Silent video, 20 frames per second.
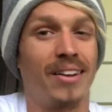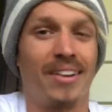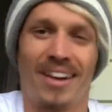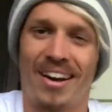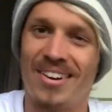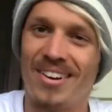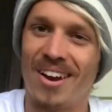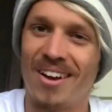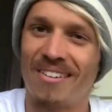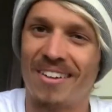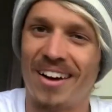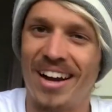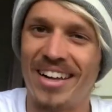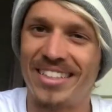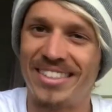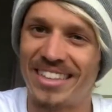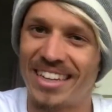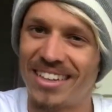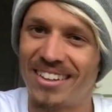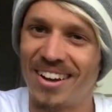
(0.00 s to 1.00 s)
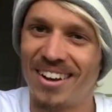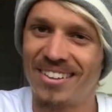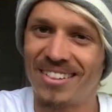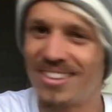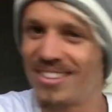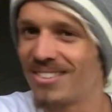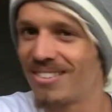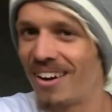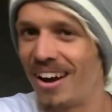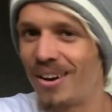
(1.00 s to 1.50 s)
I know, right? Deload,
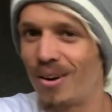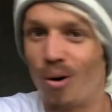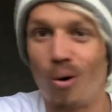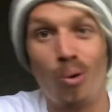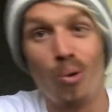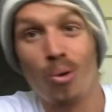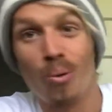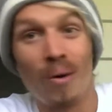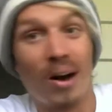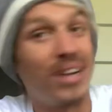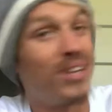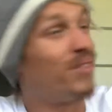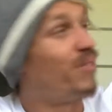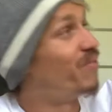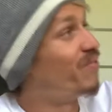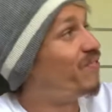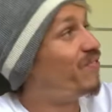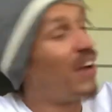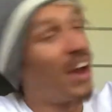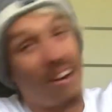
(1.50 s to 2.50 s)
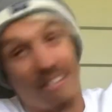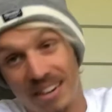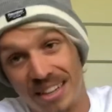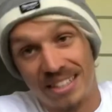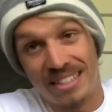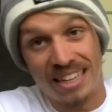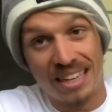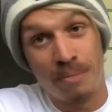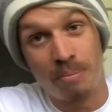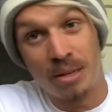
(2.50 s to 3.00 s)
let's ride all the way to the very
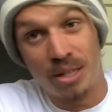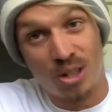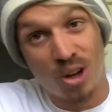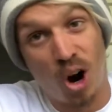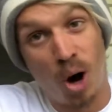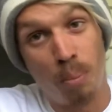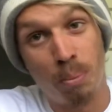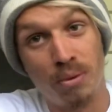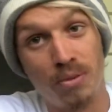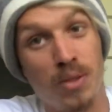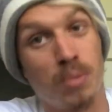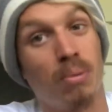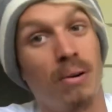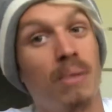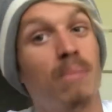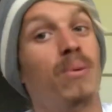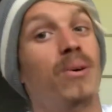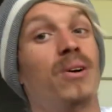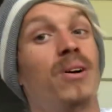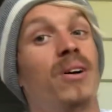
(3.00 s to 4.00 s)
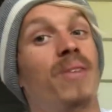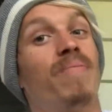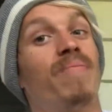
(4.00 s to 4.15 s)
tippy top of Springbrook.